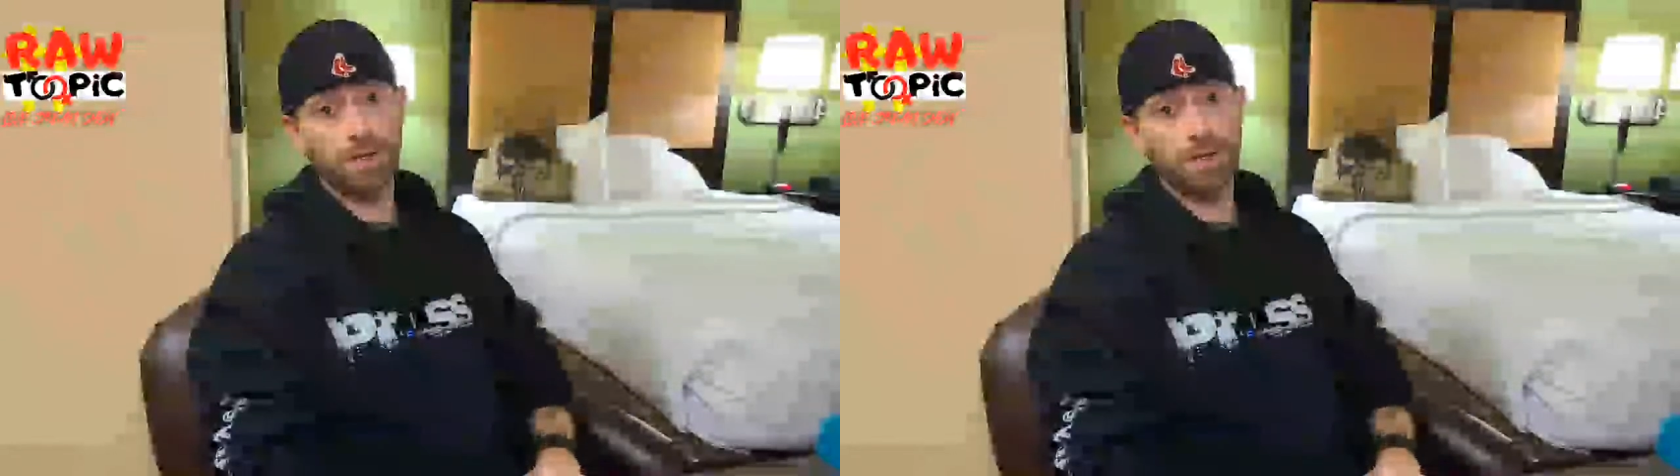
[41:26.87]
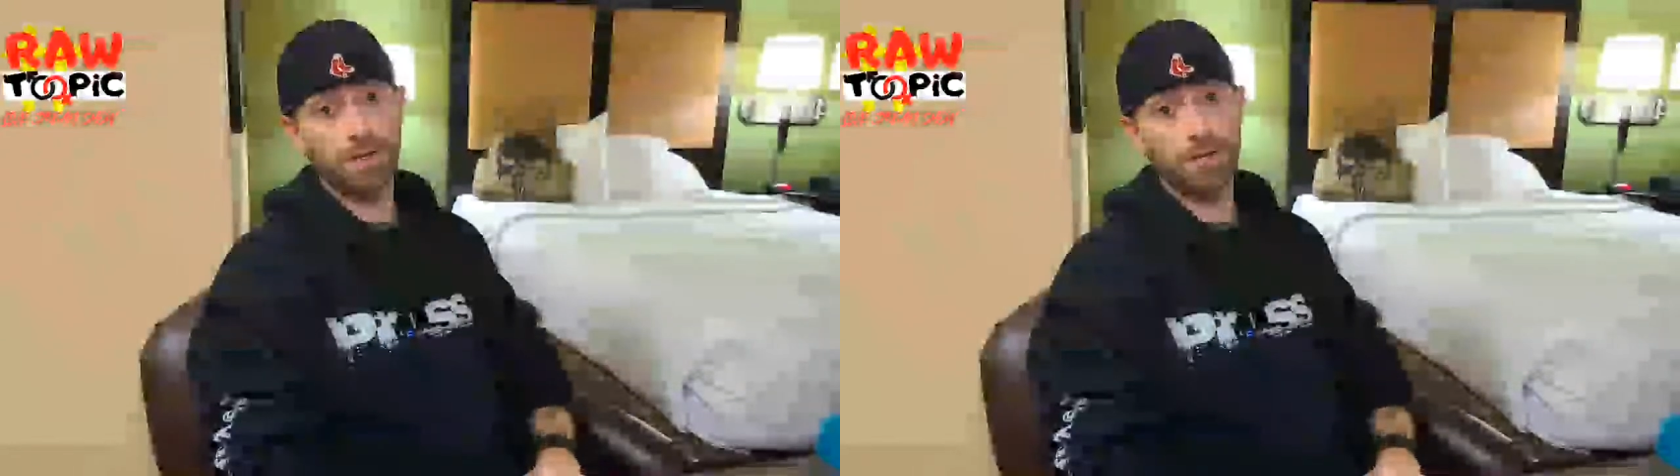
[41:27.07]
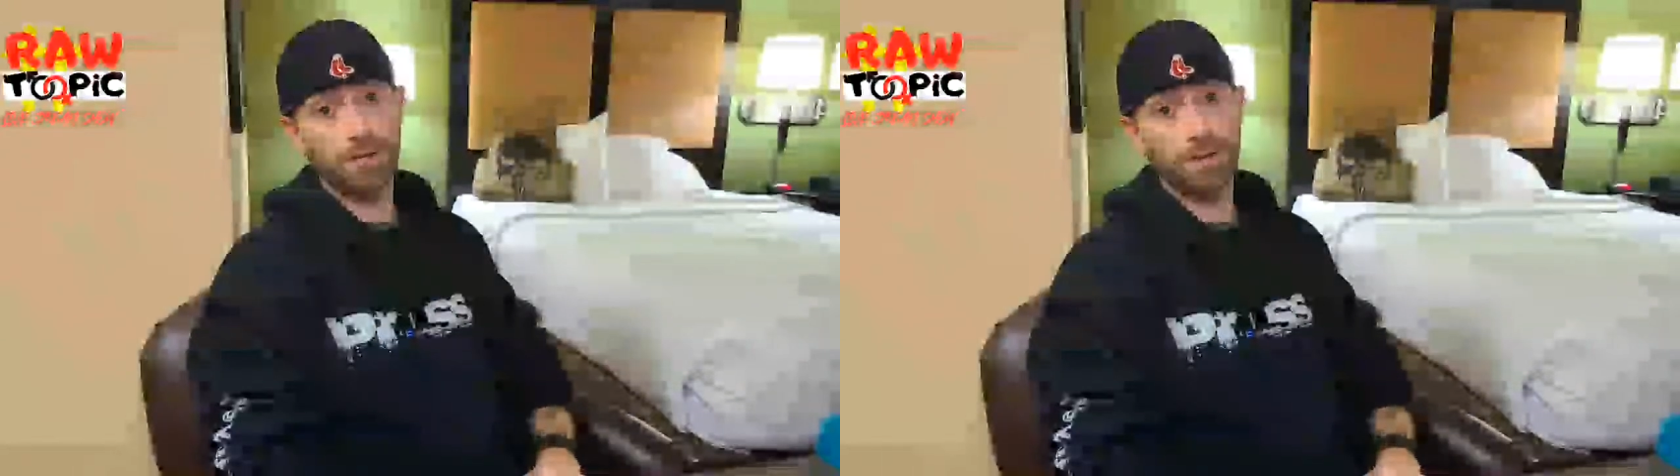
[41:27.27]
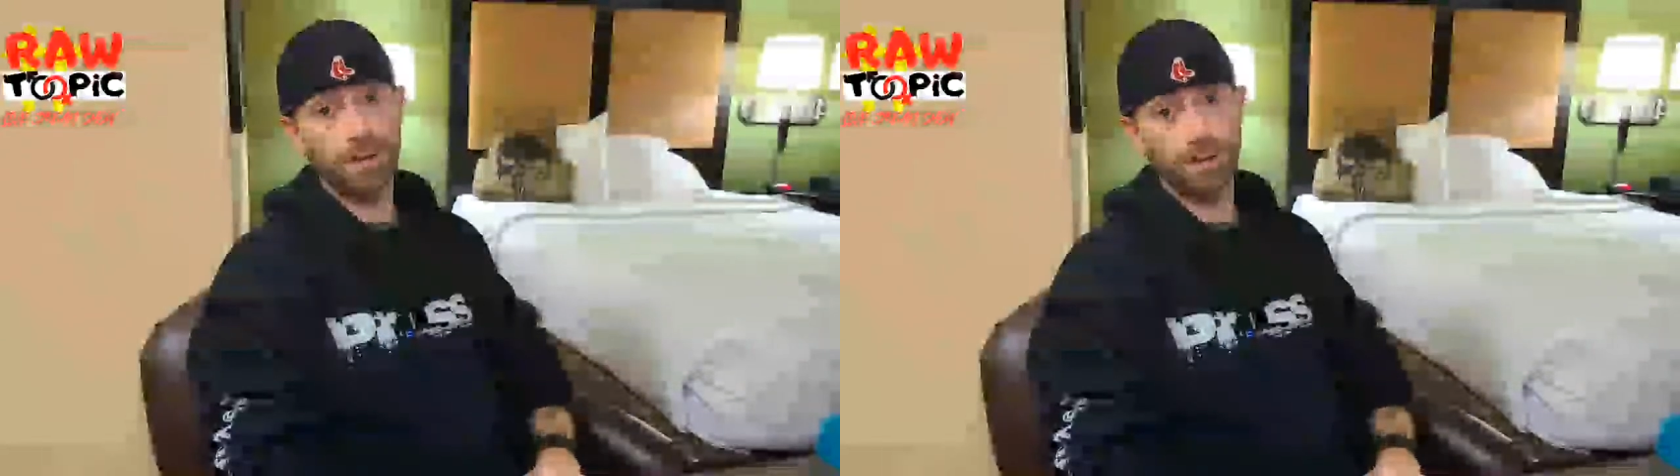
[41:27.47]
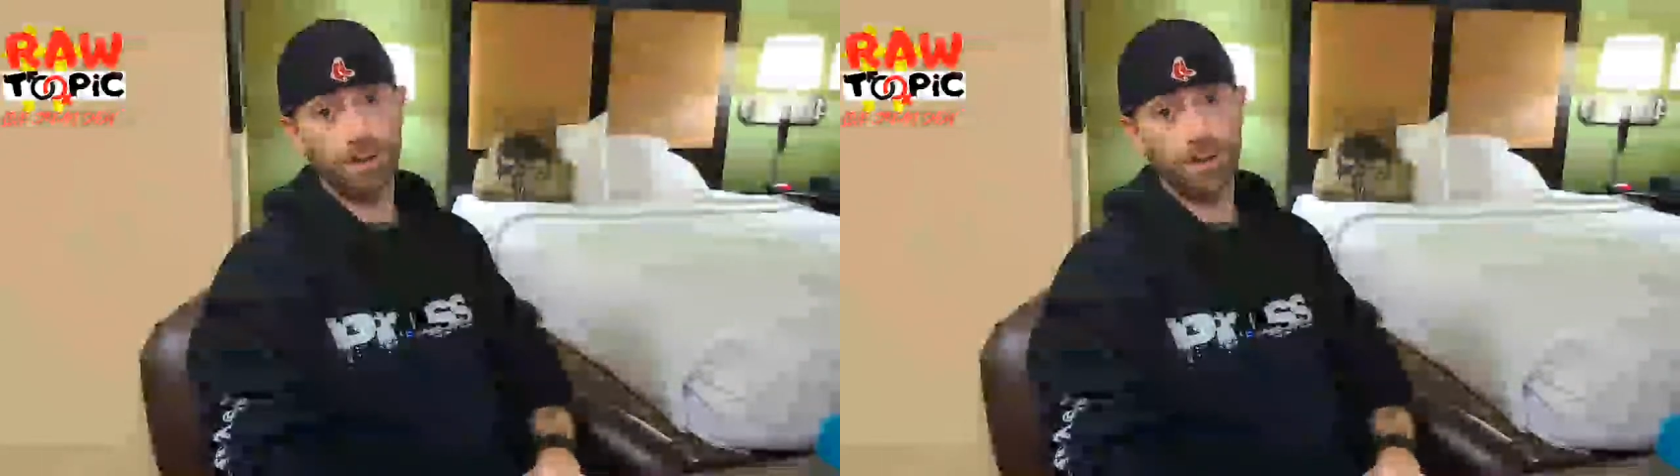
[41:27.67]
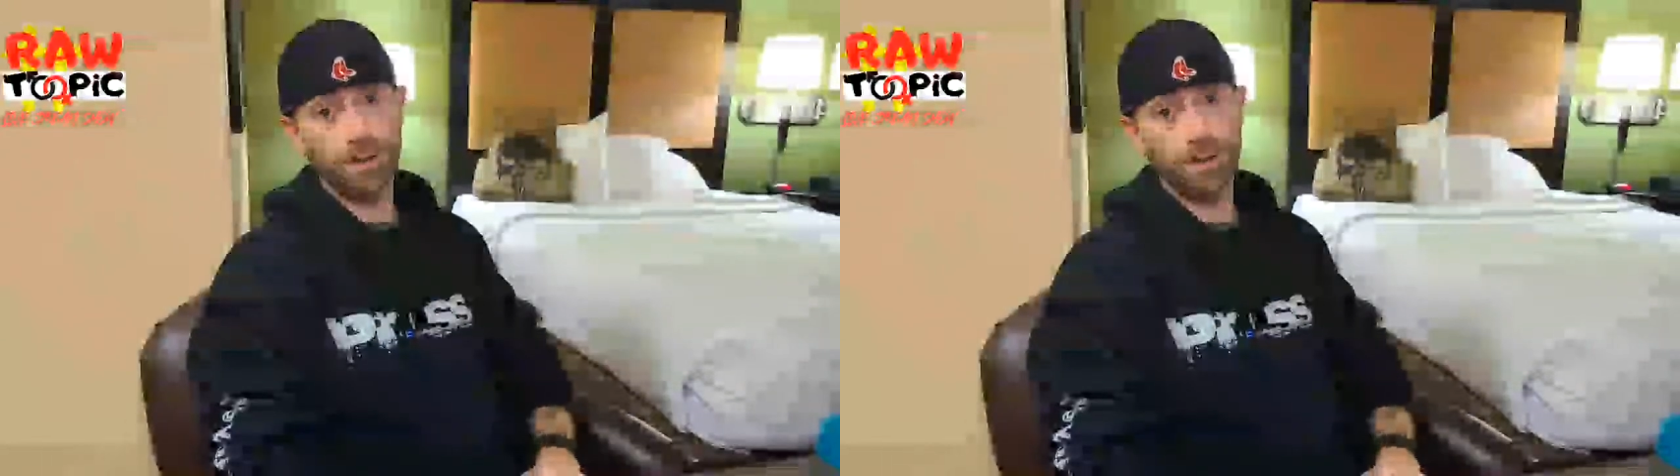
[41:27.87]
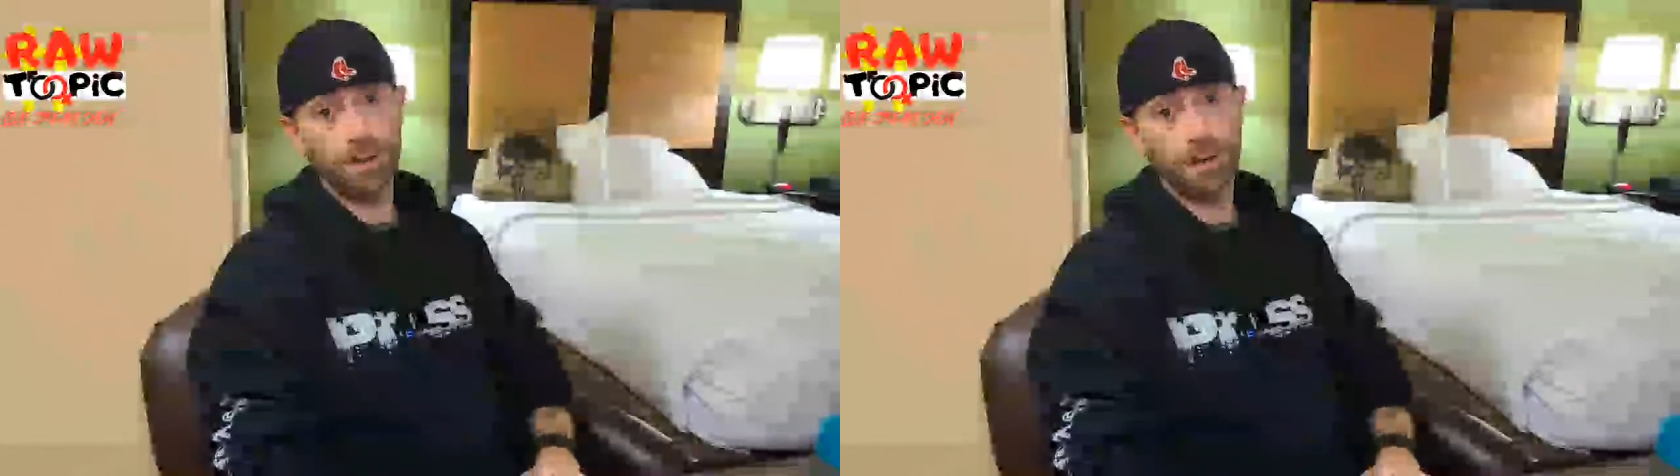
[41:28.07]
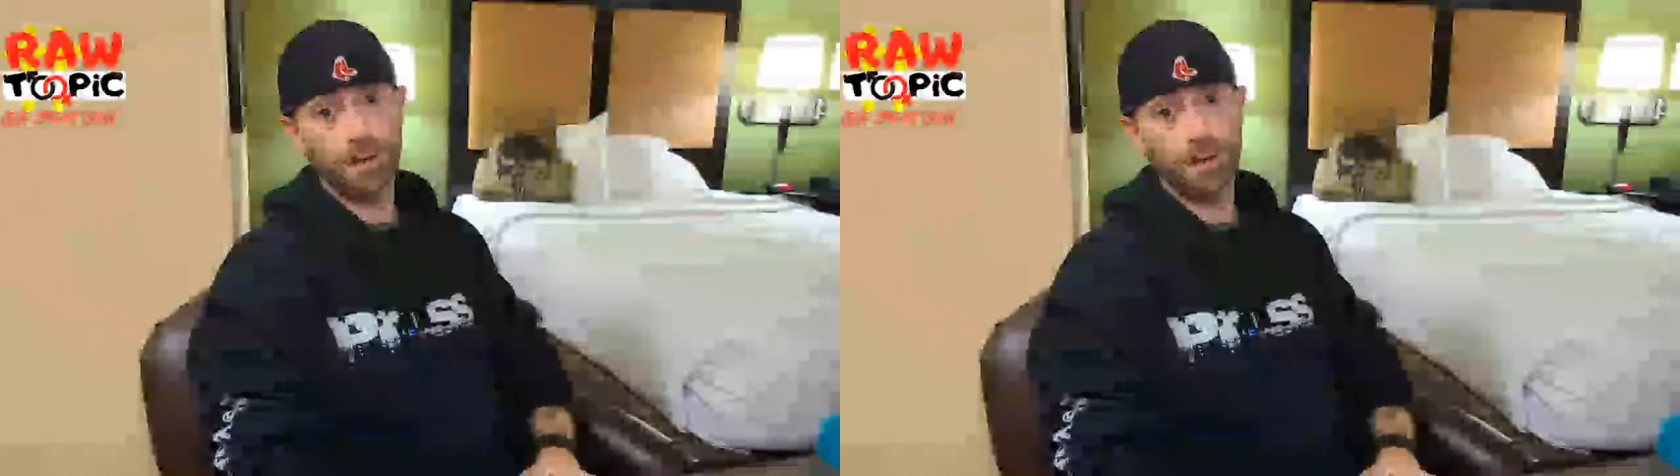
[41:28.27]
Takeover Enthusiasts.